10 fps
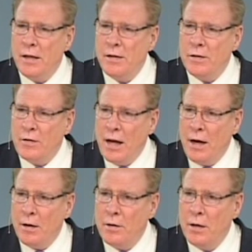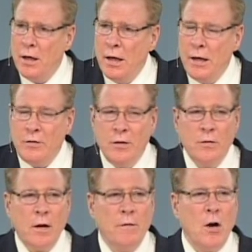this out.
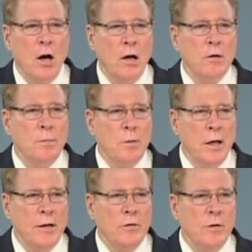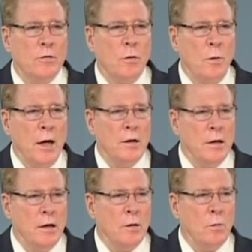Says, of all the places around
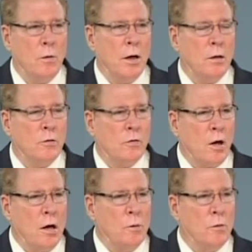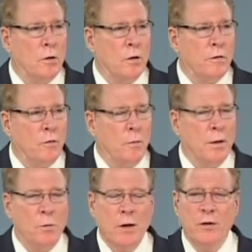here where Saul would look for
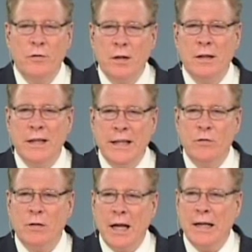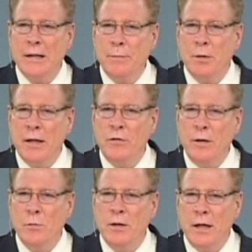me, where's the least likely place
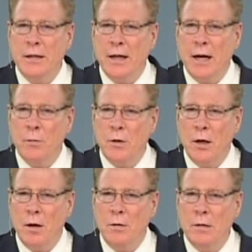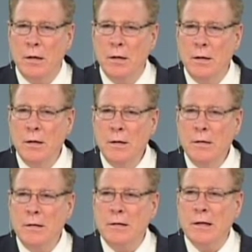he would think that I would go?
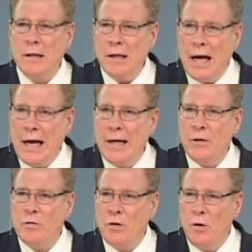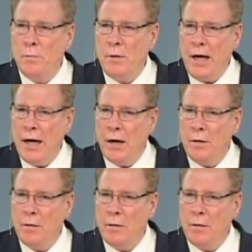Goliath's hometown.